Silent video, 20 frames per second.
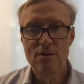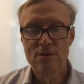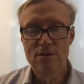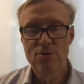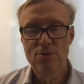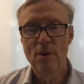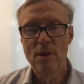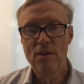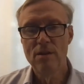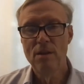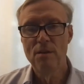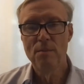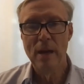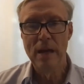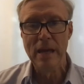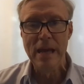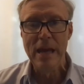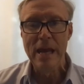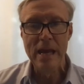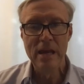strengthen
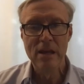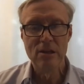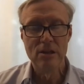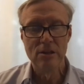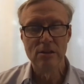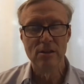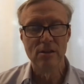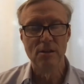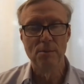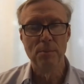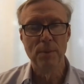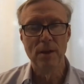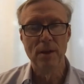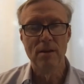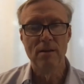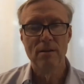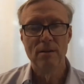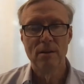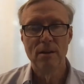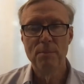my hand a little bit.
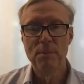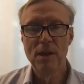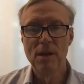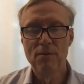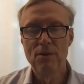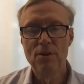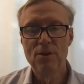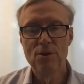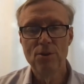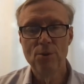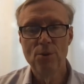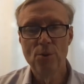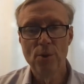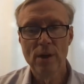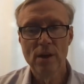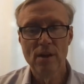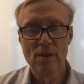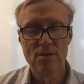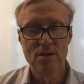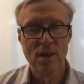Let me give you 2
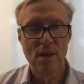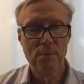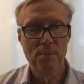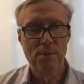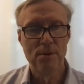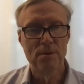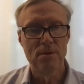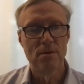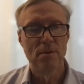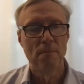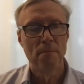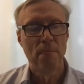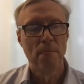quick examples.